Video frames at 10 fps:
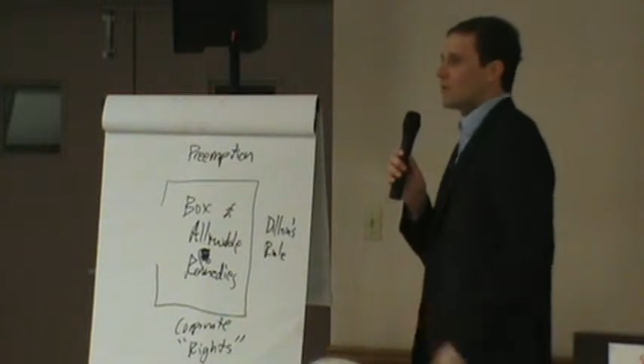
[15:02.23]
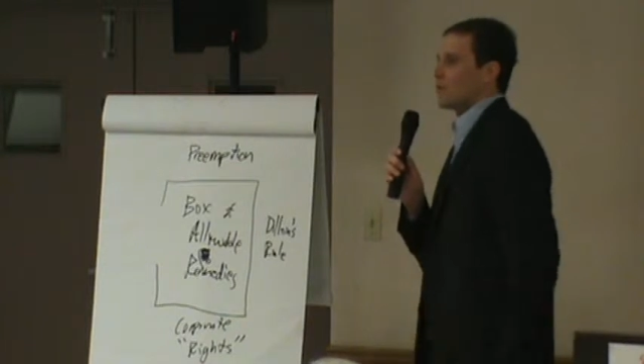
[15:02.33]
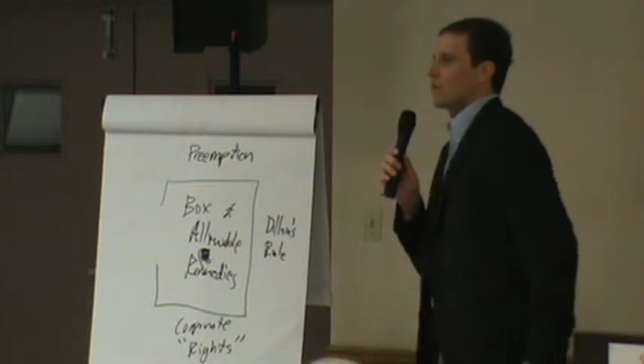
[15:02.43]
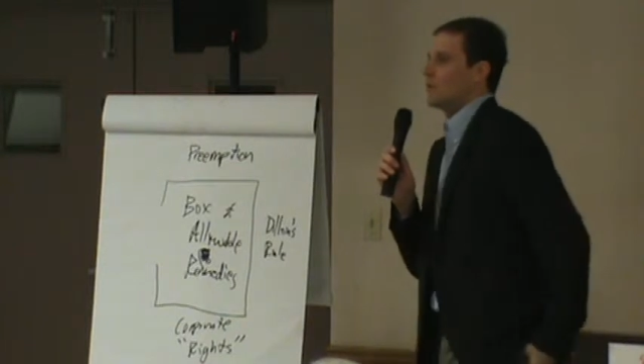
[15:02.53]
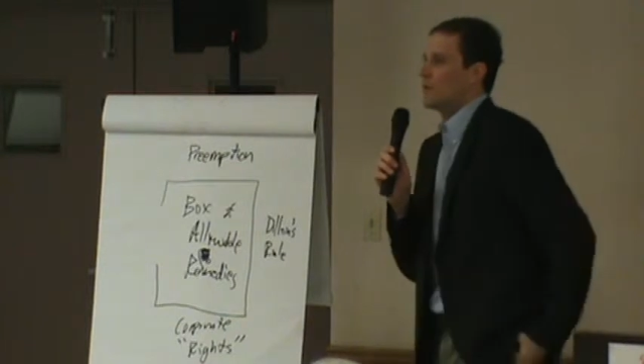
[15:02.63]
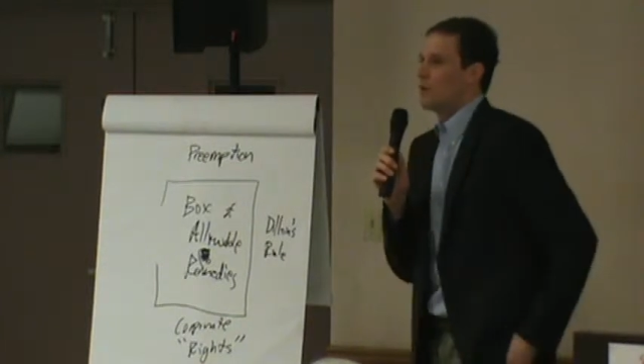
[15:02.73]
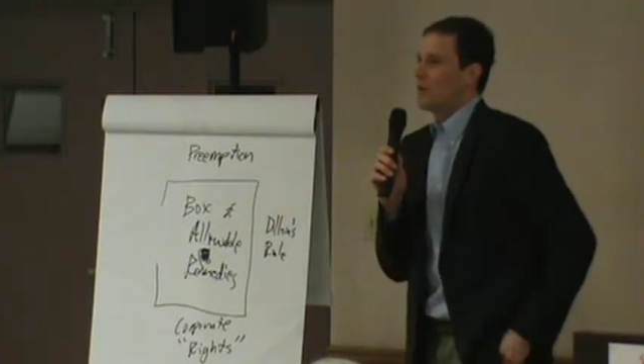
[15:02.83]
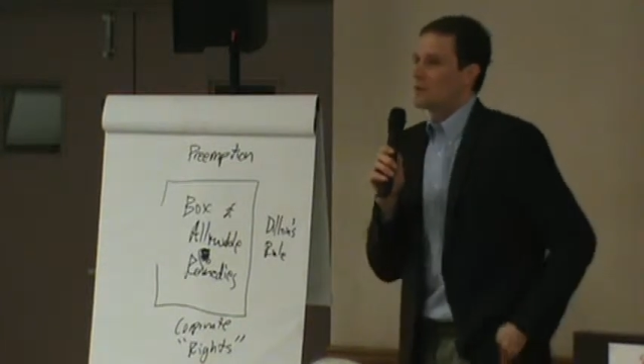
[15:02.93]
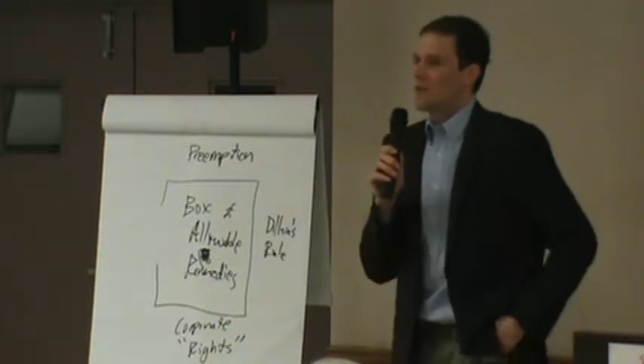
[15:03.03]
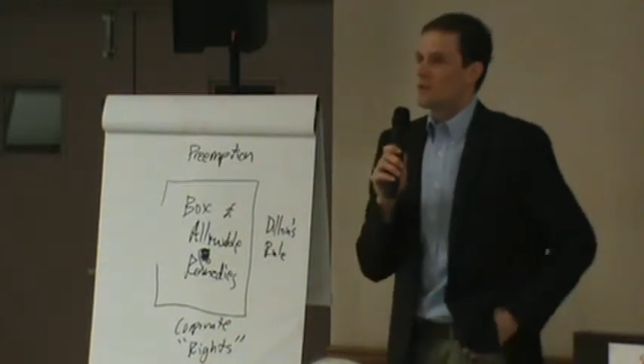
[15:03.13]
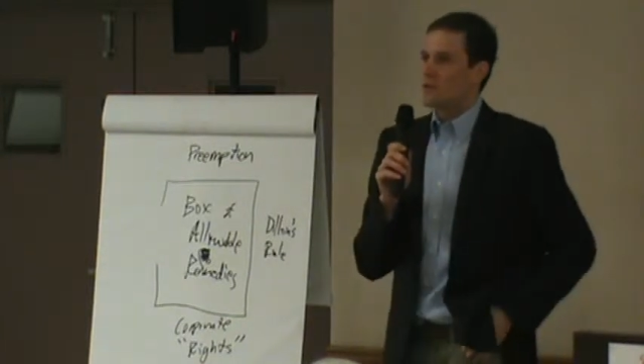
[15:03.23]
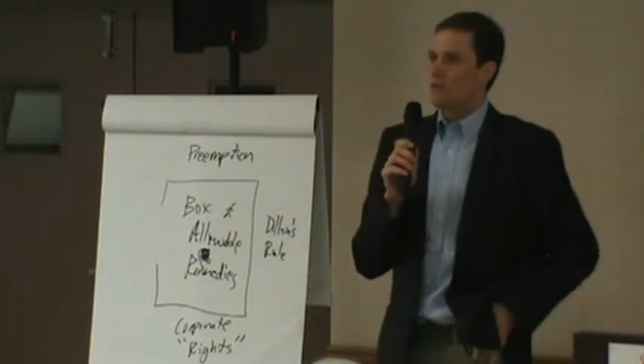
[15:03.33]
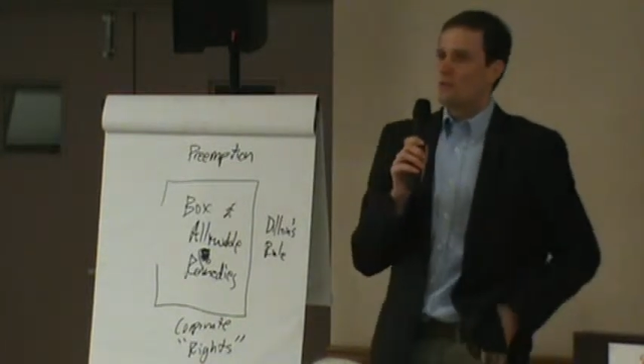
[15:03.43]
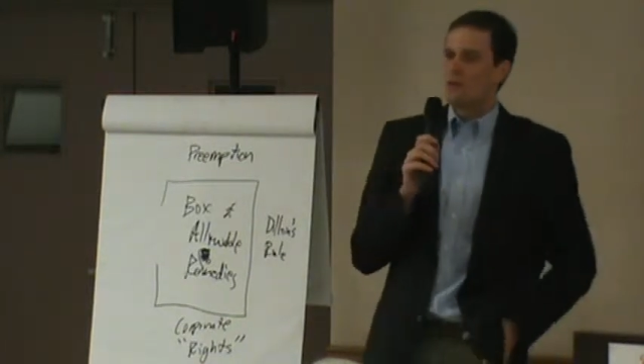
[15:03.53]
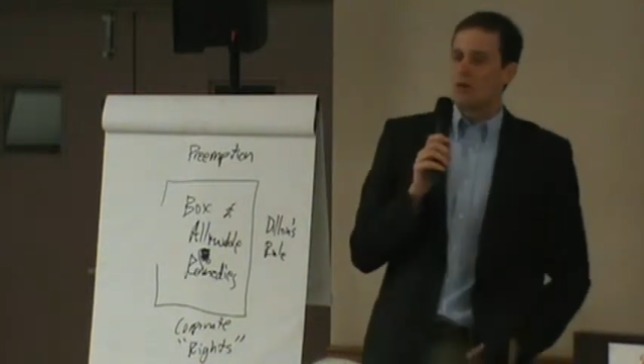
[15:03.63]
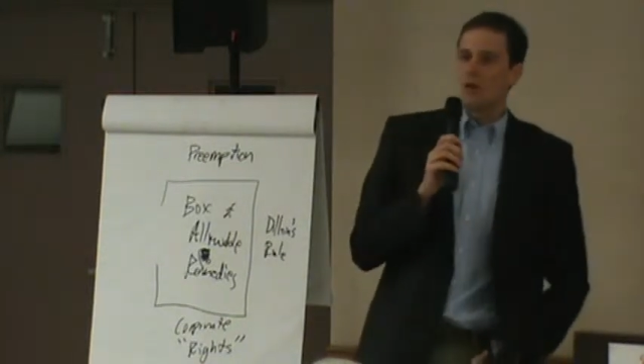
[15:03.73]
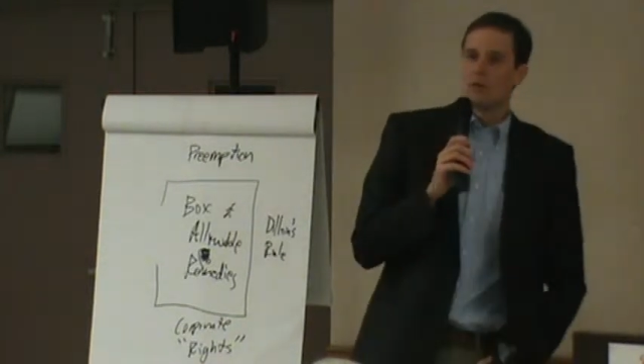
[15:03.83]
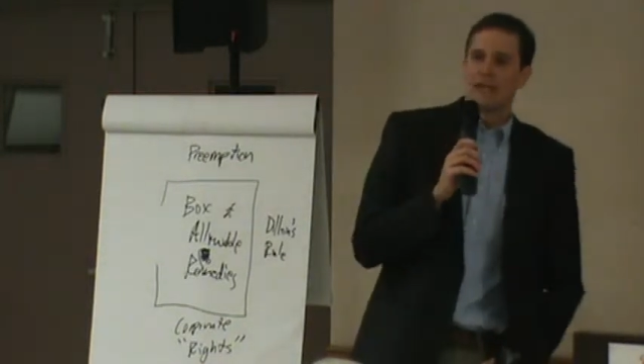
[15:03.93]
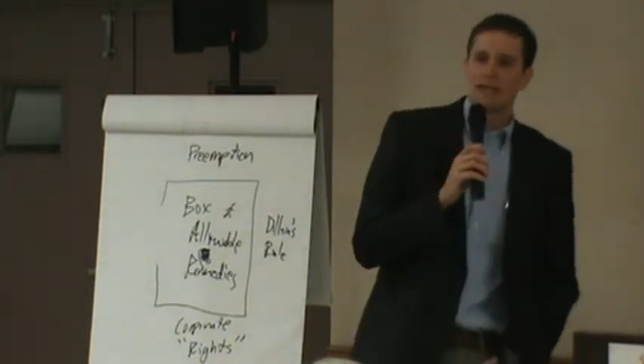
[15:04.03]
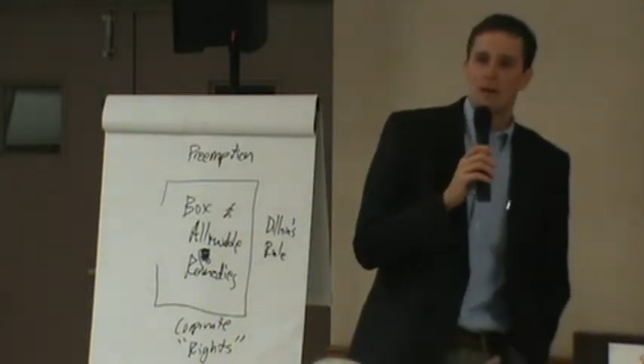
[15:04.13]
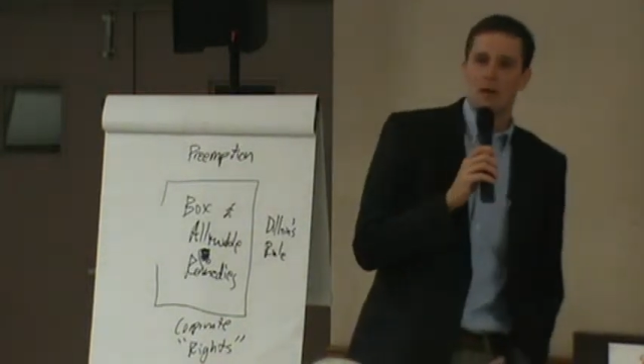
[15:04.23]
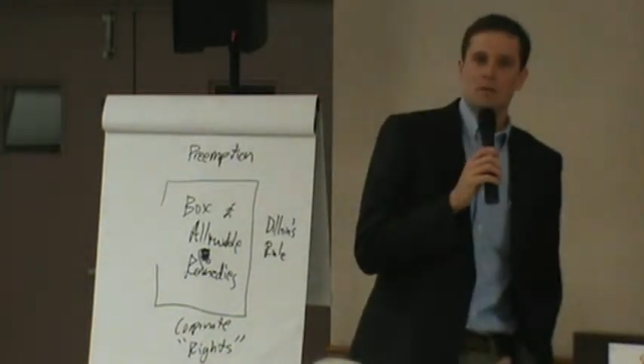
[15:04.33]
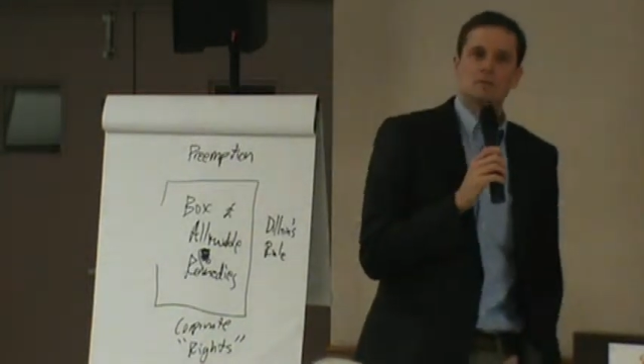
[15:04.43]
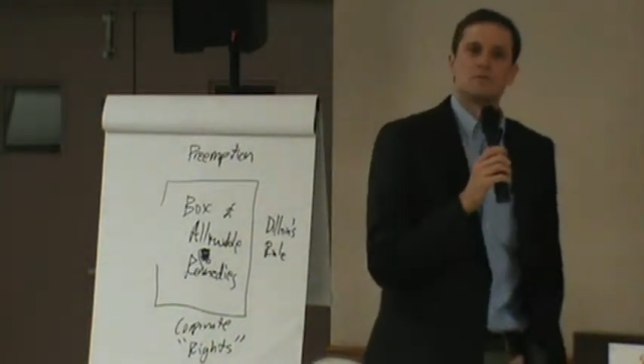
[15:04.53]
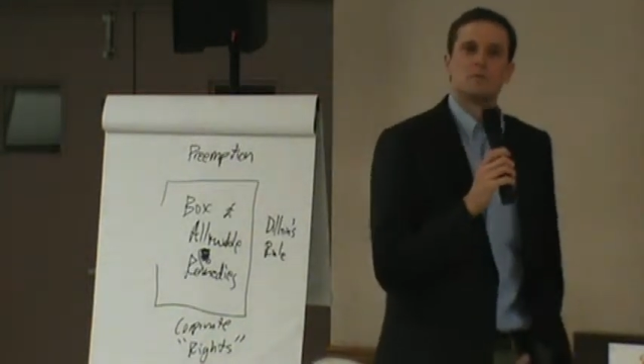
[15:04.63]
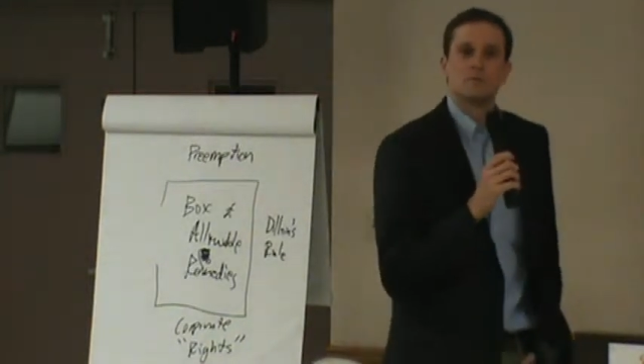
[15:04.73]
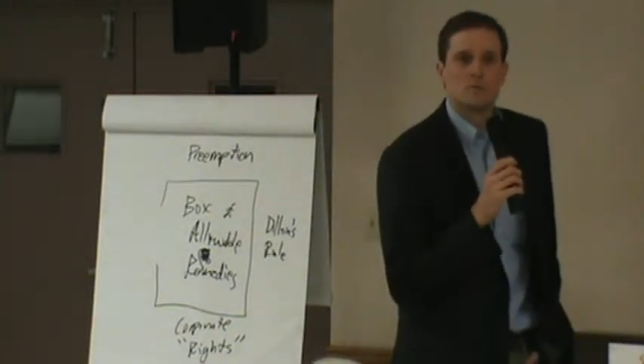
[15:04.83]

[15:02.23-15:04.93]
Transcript: look through the US Constitution all day long,